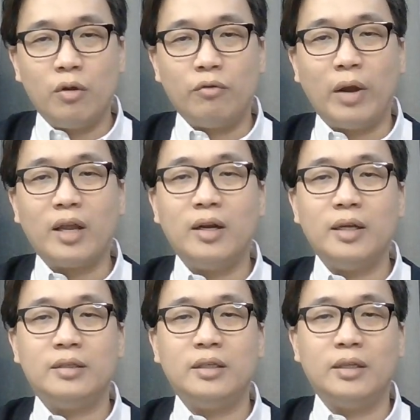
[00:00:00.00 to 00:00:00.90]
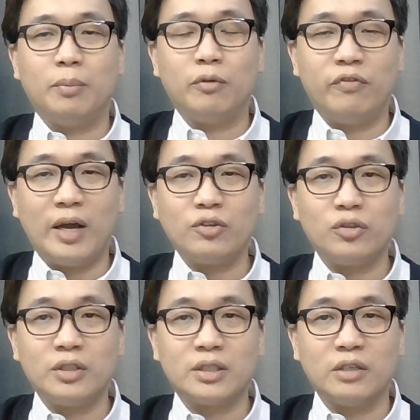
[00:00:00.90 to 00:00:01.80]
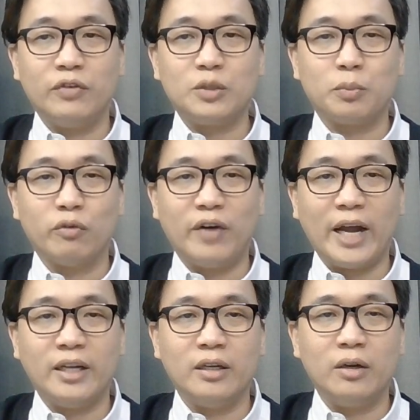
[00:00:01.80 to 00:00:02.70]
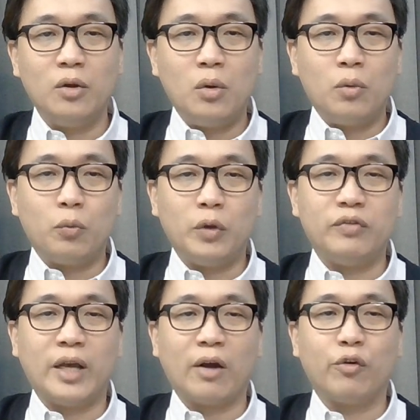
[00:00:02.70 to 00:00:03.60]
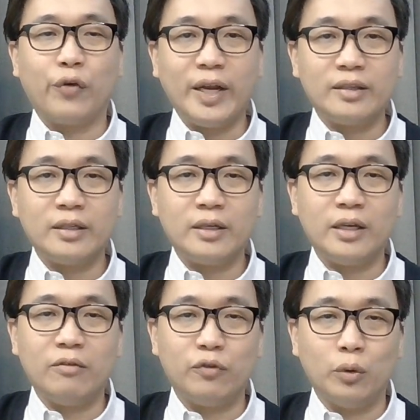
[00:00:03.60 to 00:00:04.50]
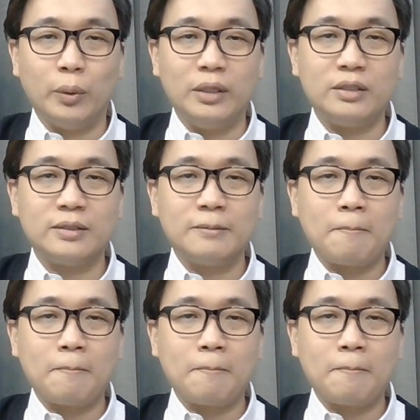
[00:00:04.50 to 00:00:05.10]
regulating the professional service provider with their greater influence,